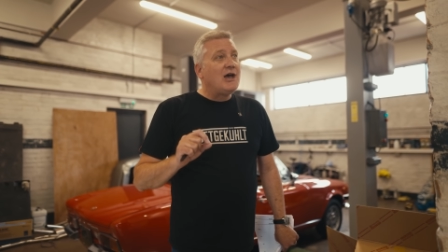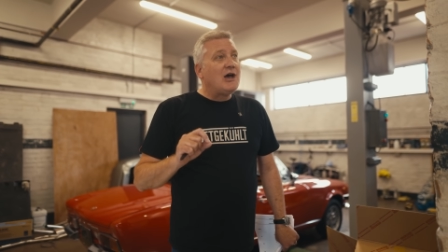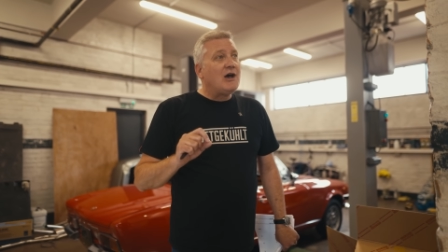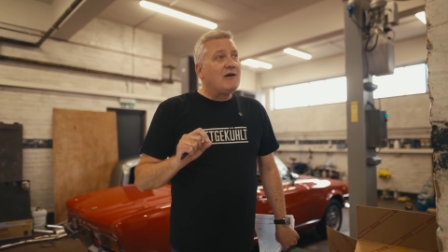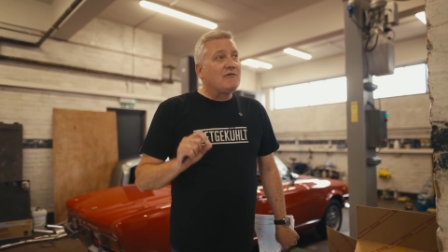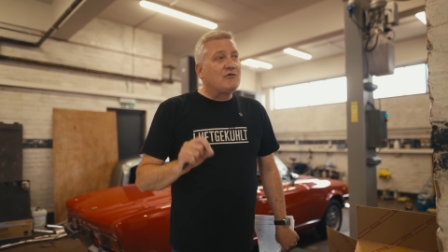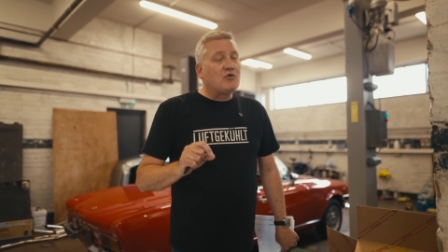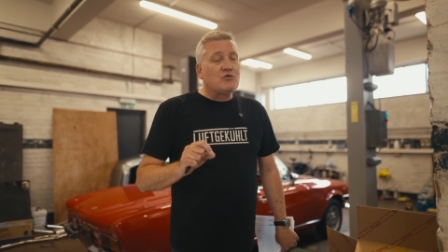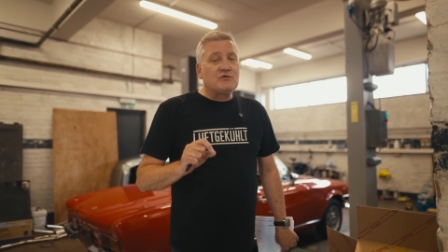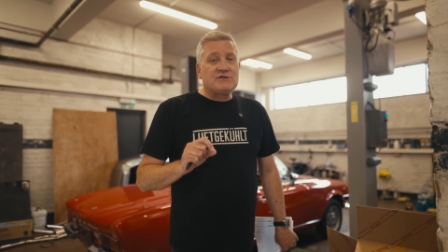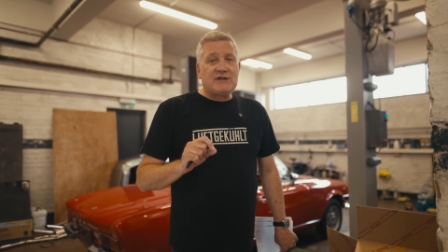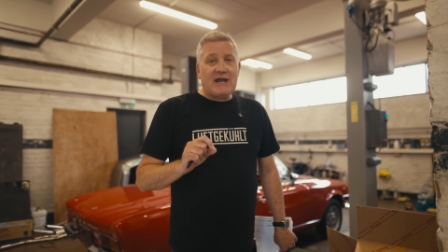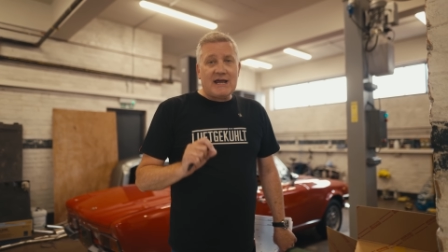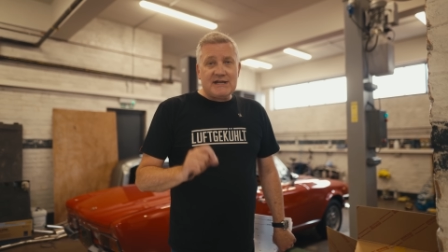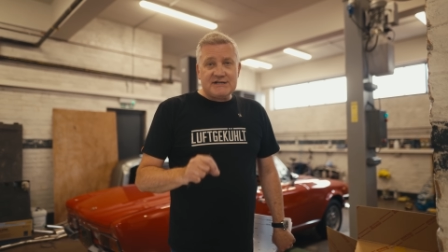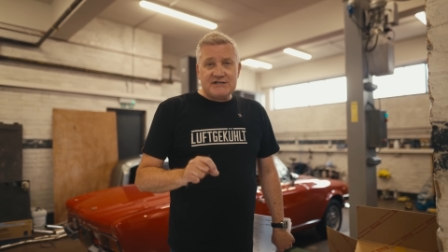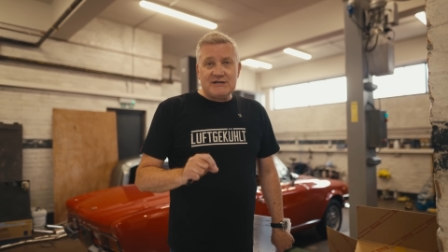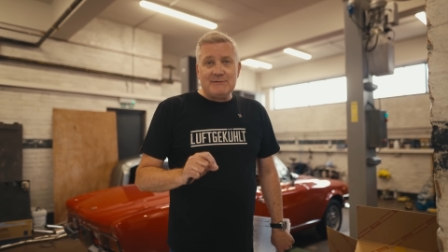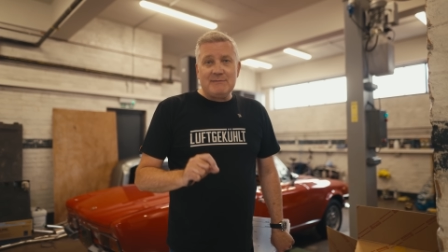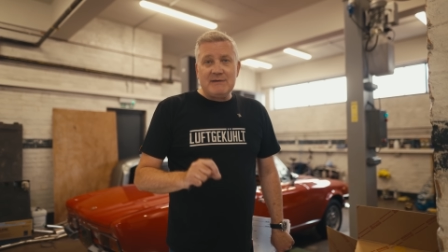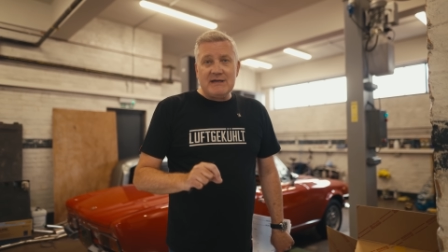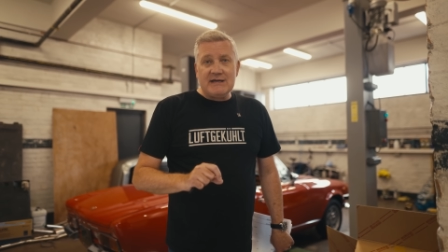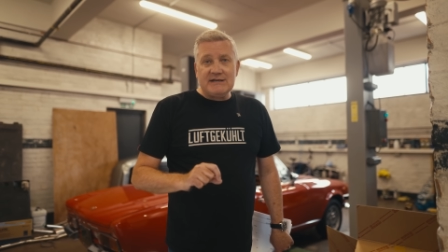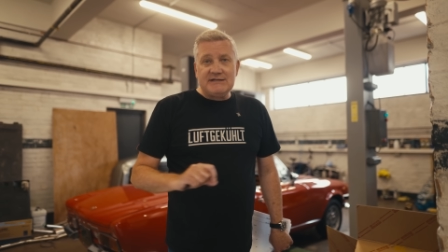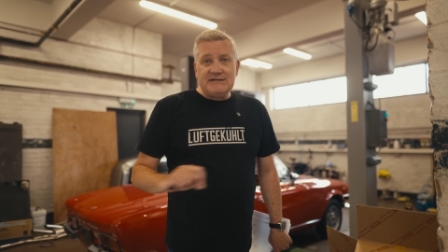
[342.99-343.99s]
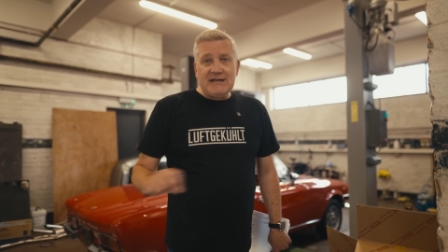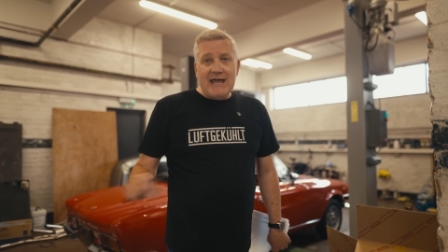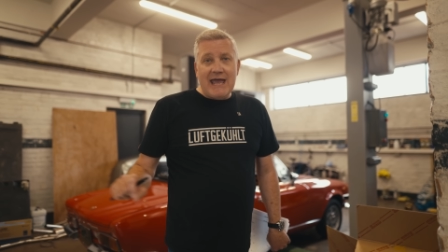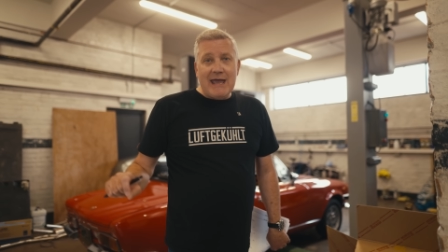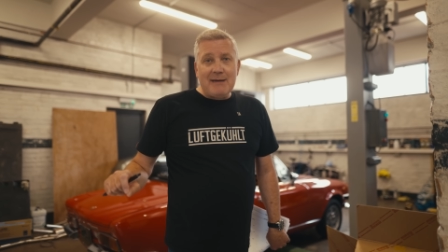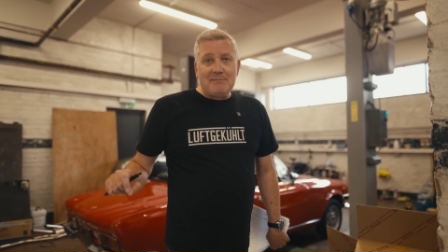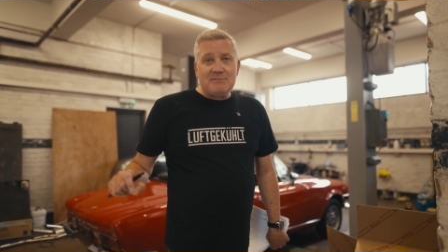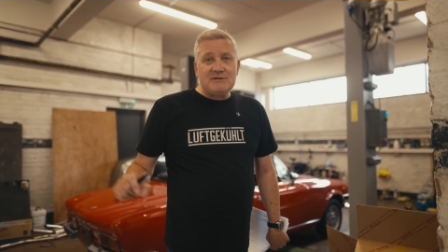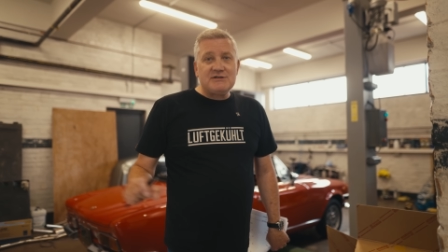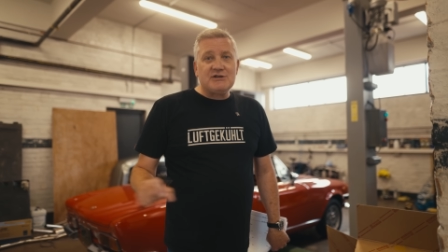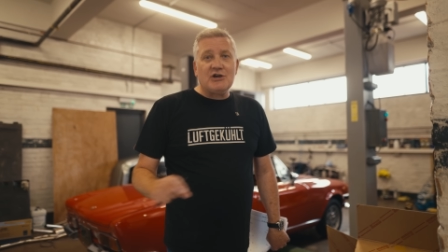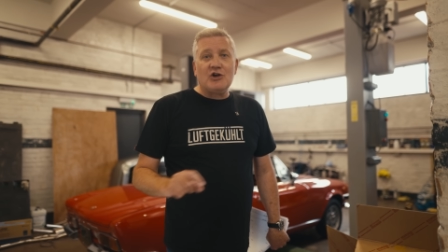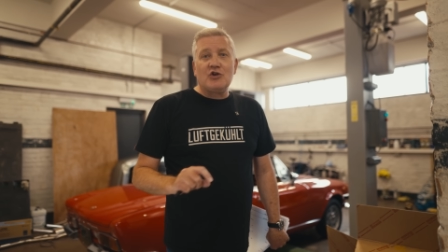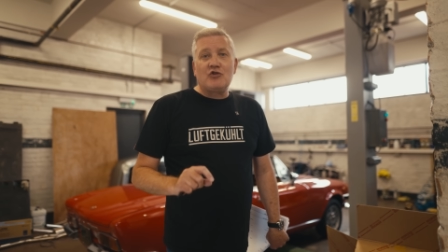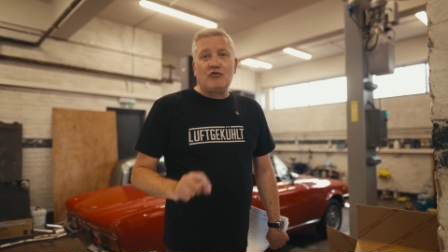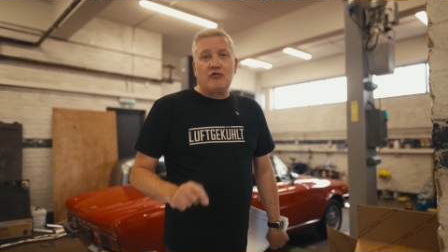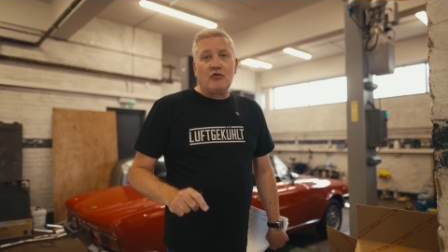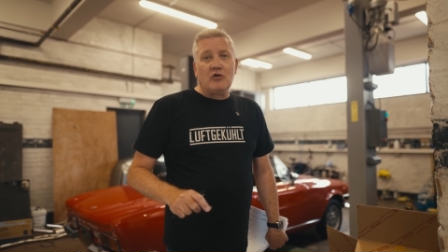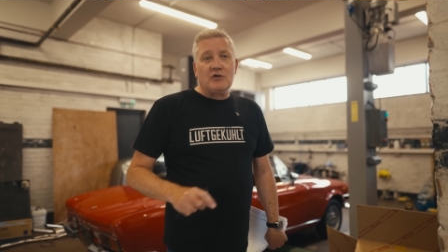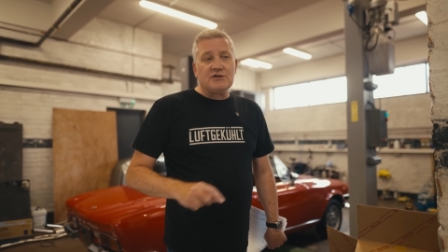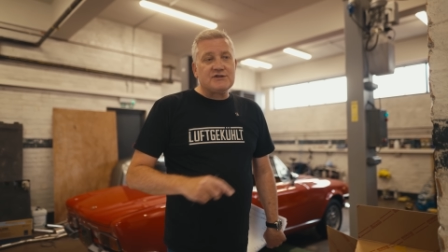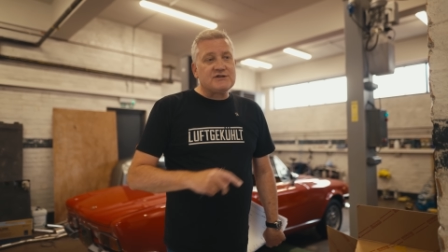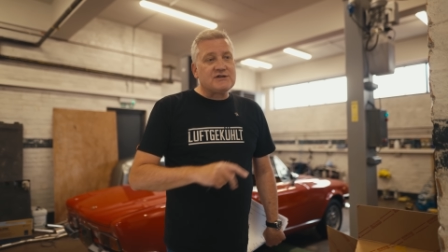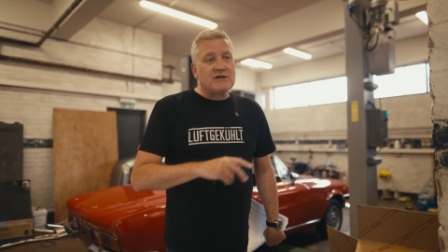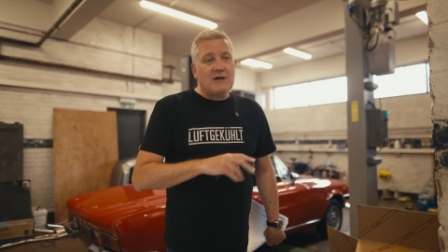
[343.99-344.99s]
of course, has to be adept
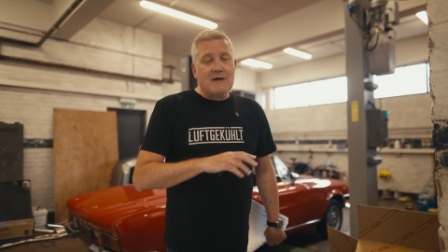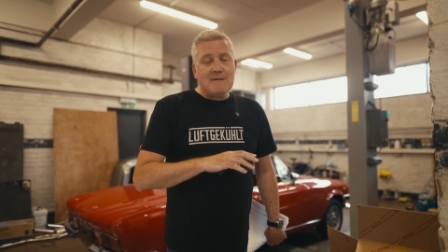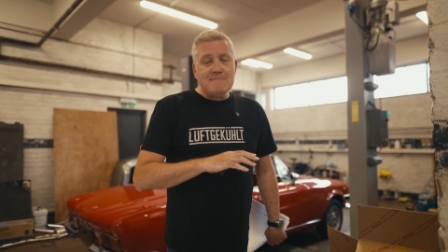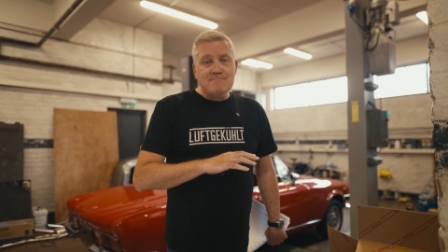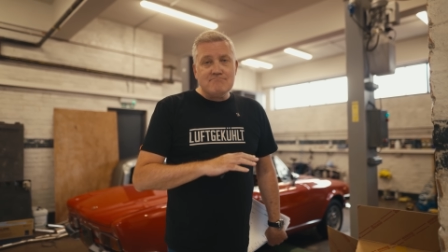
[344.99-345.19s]
across